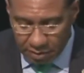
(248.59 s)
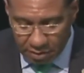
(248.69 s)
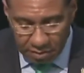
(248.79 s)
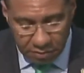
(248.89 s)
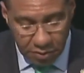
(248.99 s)

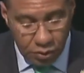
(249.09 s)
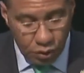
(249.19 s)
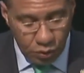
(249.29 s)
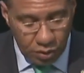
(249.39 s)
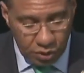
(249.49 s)
for his
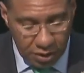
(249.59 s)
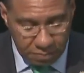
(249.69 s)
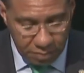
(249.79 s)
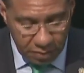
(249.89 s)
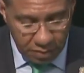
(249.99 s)
stewardship
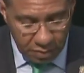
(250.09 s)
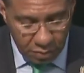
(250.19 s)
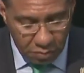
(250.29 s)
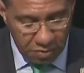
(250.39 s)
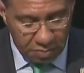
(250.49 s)

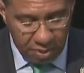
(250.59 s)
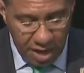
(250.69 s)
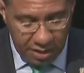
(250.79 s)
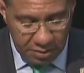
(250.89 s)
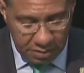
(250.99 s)
over the
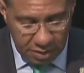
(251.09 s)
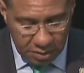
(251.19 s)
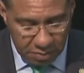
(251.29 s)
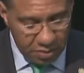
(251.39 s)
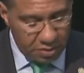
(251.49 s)
past 6
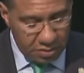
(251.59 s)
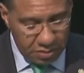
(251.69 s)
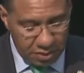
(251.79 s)
months.